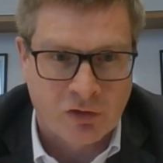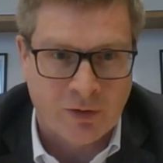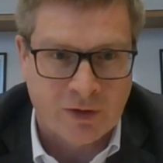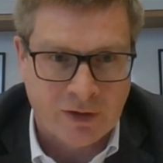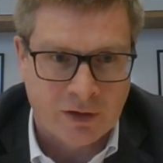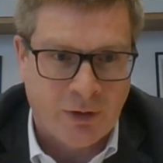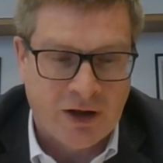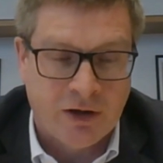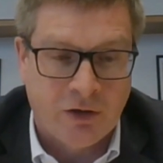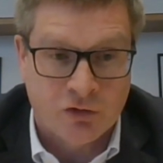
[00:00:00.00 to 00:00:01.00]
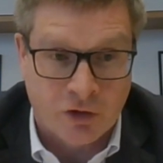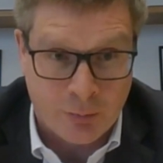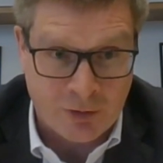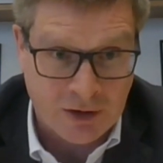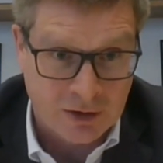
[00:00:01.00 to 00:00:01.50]
So I think the penny is
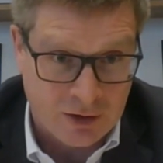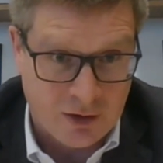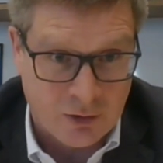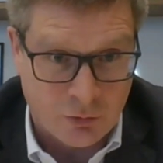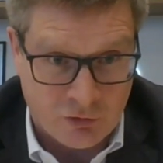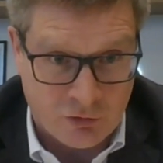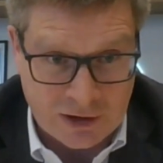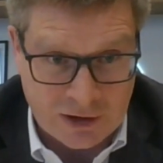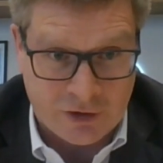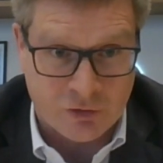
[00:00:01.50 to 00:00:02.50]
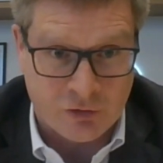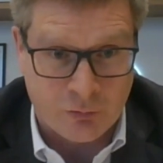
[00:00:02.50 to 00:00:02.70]
dropping with regulators